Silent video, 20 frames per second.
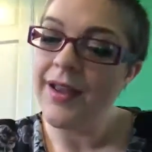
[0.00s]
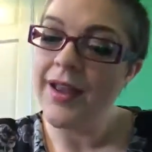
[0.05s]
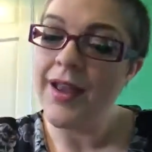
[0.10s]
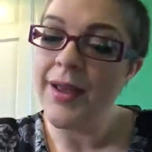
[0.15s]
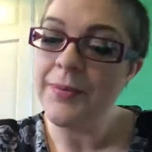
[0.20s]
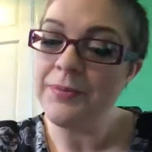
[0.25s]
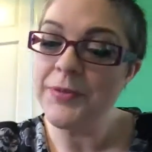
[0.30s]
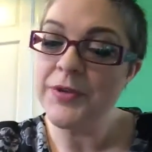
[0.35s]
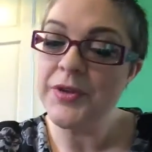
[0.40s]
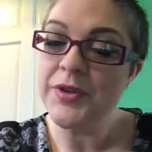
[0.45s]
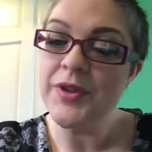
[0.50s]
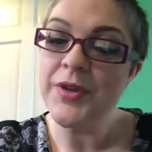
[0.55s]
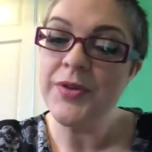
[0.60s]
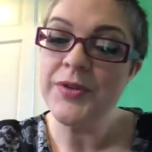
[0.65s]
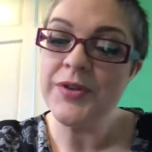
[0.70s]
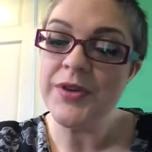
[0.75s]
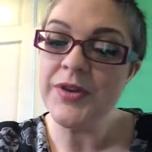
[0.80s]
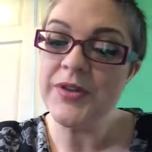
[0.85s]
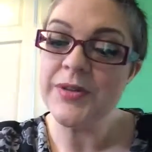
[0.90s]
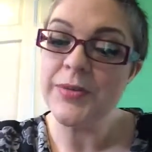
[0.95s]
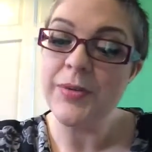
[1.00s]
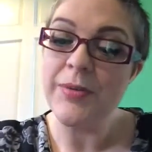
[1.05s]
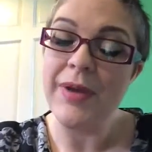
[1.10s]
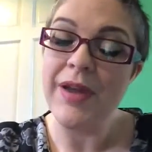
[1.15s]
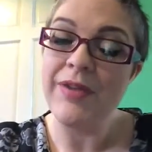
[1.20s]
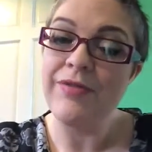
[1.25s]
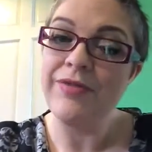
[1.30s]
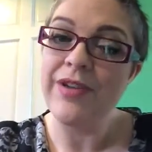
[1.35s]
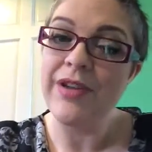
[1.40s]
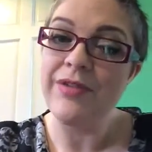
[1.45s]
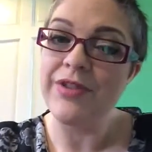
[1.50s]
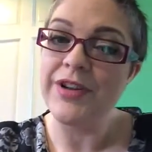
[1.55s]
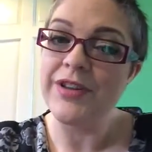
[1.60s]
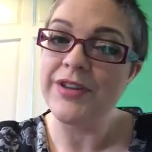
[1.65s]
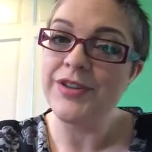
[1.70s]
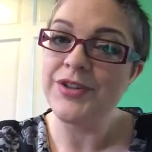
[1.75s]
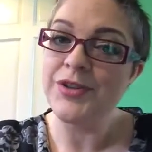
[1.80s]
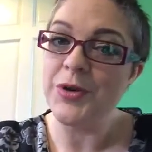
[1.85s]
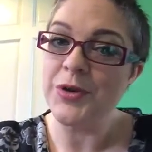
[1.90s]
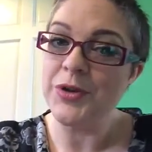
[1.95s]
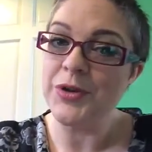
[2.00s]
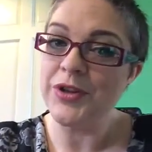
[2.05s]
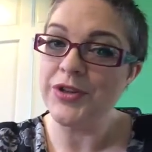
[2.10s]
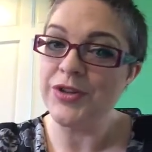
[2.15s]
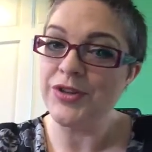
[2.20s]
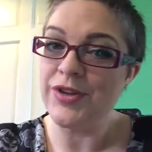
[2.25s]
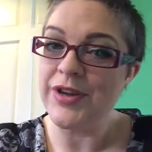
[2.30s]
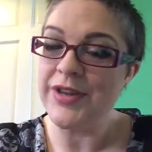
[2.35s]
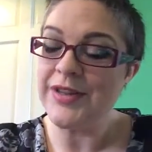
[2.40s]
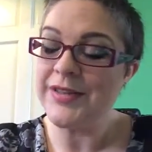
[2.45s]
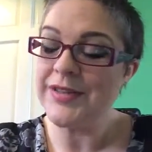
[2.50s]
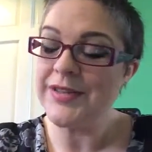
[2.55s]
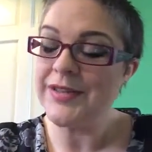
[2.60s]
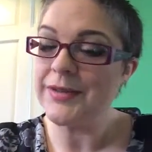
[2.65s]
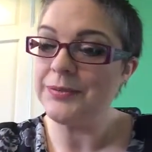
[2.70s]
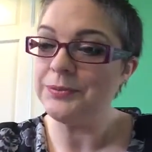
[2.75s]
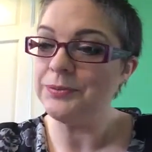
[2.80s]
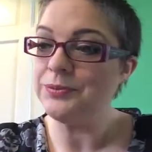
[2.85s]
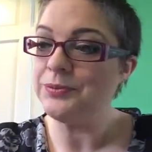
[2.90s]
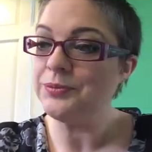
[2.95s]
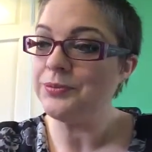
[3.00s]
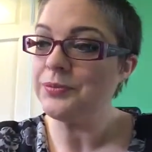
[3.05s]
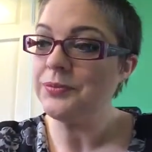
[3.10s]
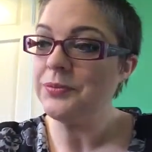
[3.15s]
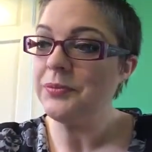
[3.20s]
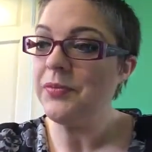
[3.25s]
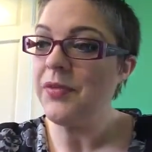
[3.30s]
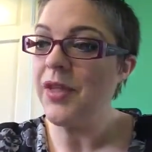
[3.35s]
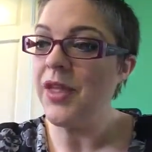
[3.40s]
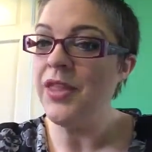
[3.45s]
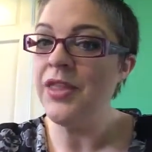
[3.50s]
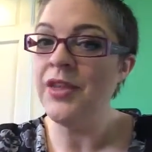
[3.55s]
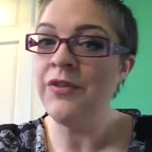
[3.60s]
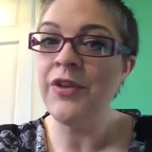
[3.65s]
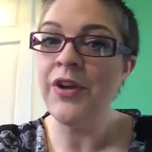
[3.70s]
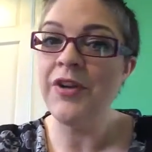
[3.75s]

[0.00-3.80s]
Um, so those are some of my favourite chocolate treats. They're